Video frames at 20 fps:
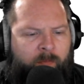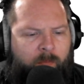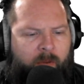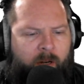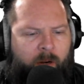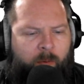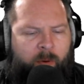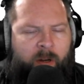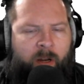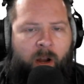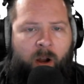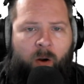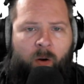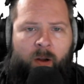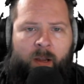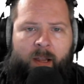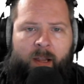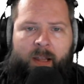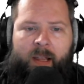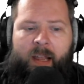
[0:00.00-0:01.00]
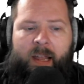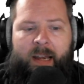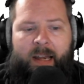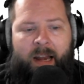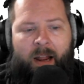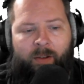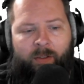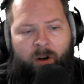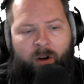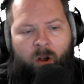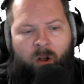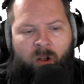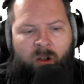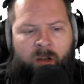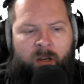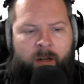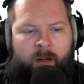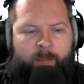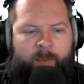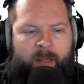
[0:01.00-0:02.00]
There we go. Now they're all
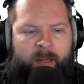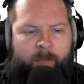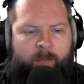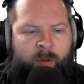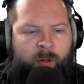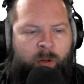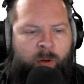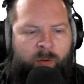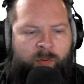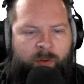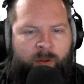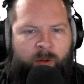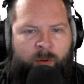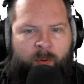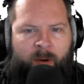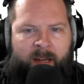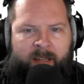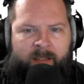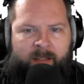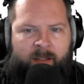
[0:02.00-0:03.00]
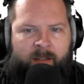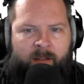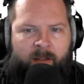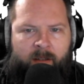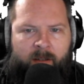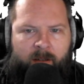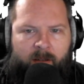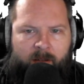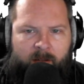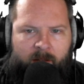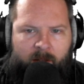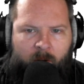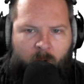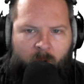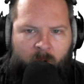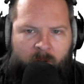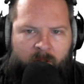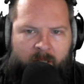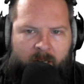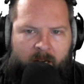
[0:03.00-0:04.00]
going to be blue for the rest of the
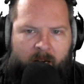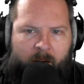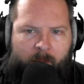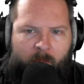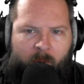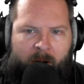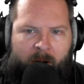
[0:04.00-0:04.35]
whole time,